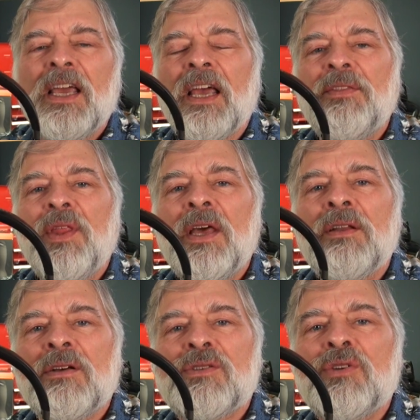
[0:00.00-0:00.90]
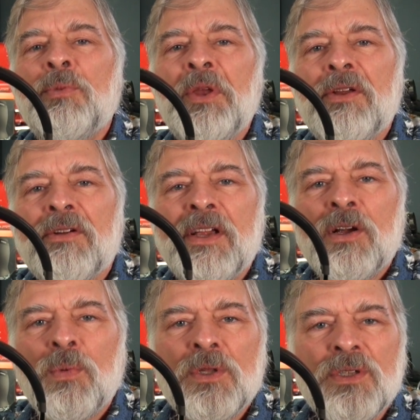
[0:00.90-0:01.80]
and then assuming your
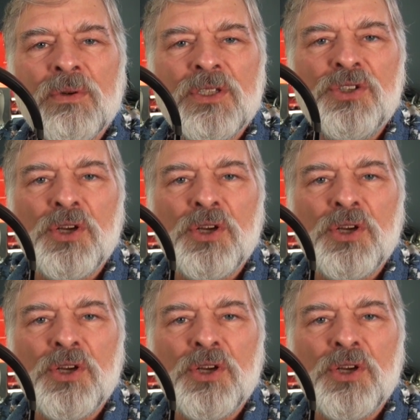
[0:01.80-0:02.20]
ear will do its